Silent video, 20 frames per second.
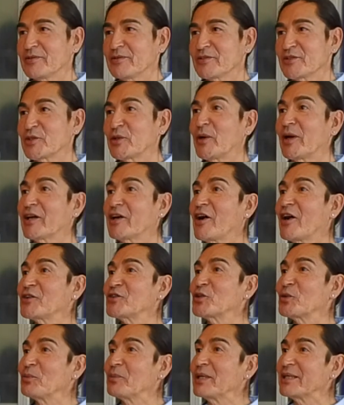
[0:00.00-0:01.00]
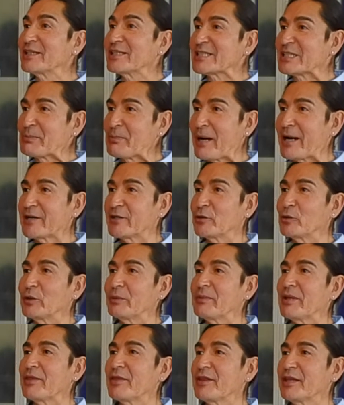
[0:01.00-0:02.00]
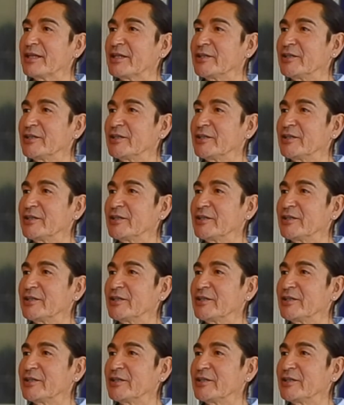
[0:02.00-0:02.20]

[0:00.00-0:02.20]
So I got to meet the Spider Women Theatre.